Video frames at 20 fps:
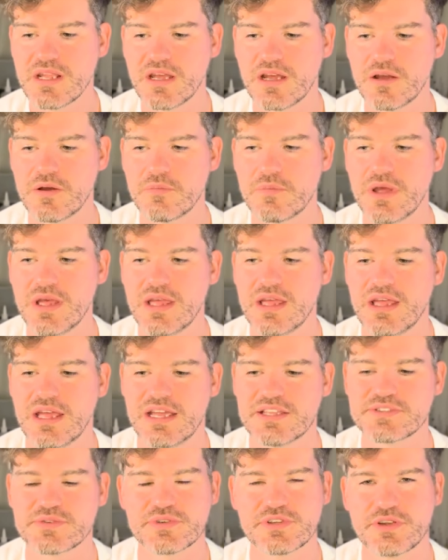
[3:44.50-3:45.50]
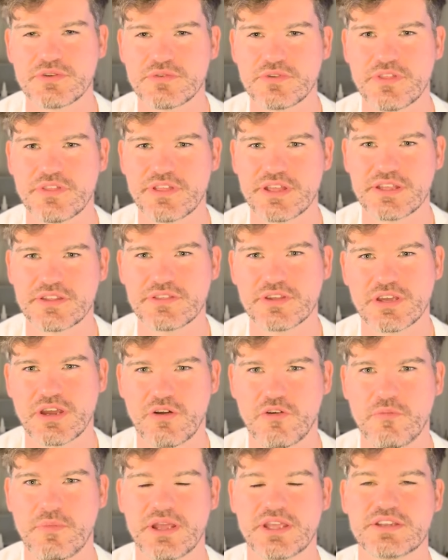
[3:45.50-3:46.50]
Um, and so I don't think the
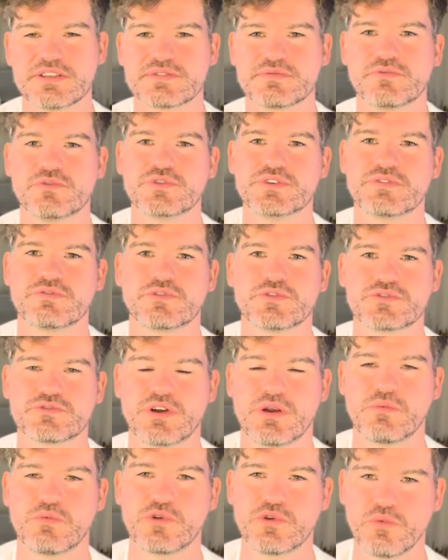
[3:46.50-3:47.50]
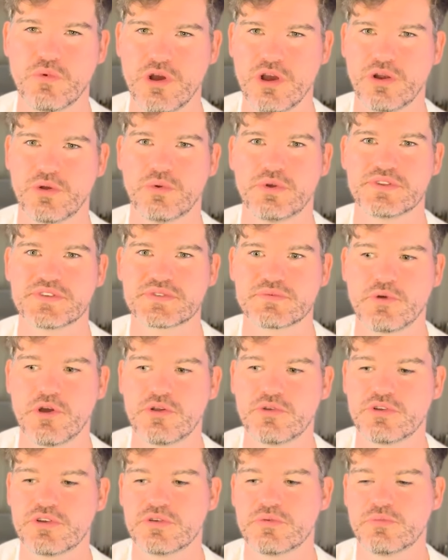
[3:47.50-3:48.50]
current mechanism for difficult terrain would work with
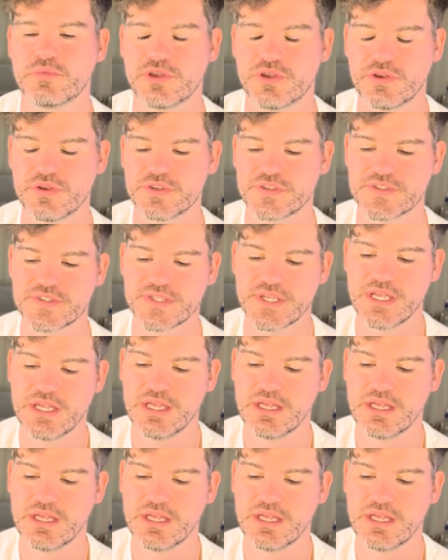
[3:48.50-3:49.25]
smoke, because